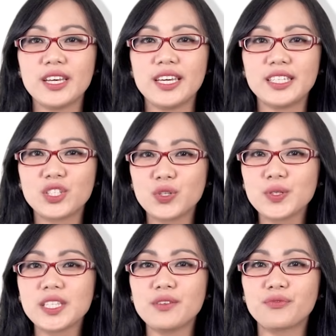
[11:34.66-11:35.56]
It is
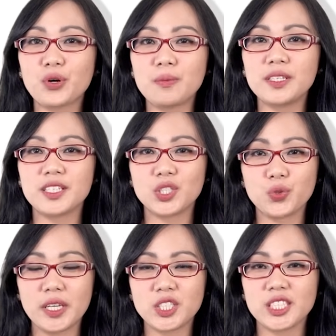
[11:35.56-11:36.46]
used in formal
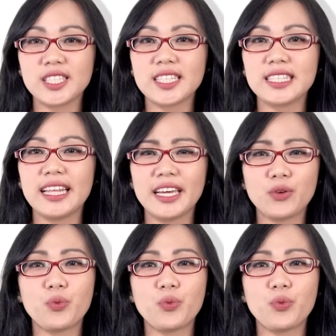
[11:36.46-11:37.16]
situations like